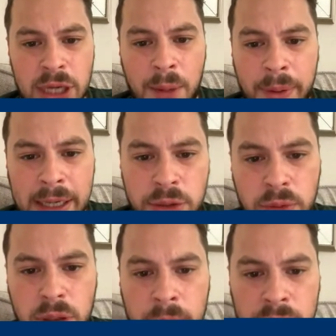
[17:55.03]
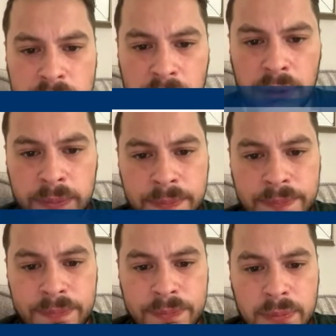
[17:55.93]
Joao Pedro will come on to.
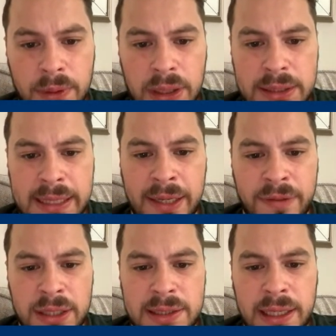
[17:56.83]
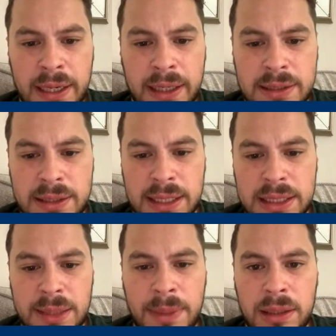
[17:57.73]
David is saying, as a
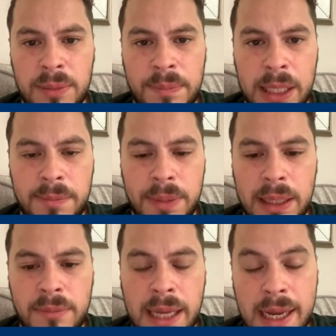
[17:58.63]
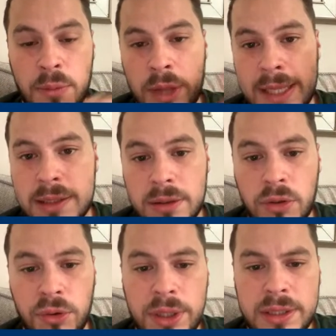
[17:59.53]
60 million bid being made. Well, that's
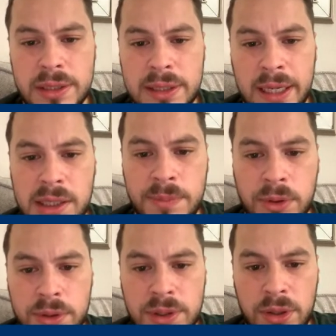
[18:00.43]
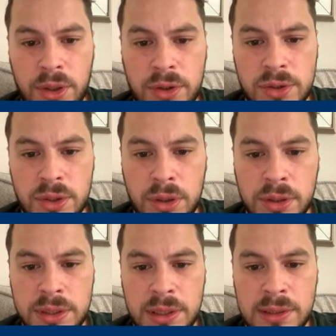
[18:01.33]
according to Sky Sports and other
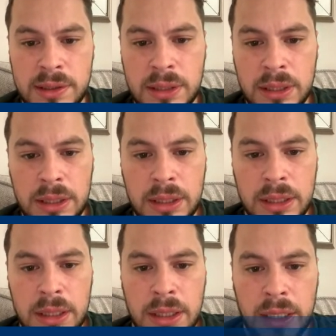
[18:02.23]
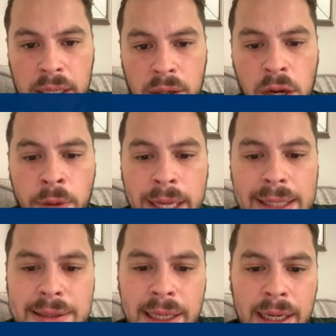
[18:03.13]
sources.
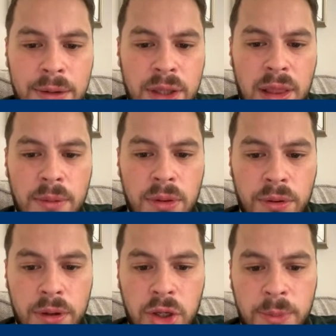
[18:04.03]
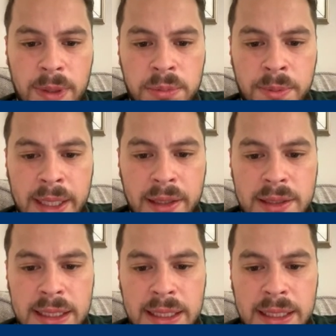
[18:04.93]
Louis is saying, you think with all the new people behind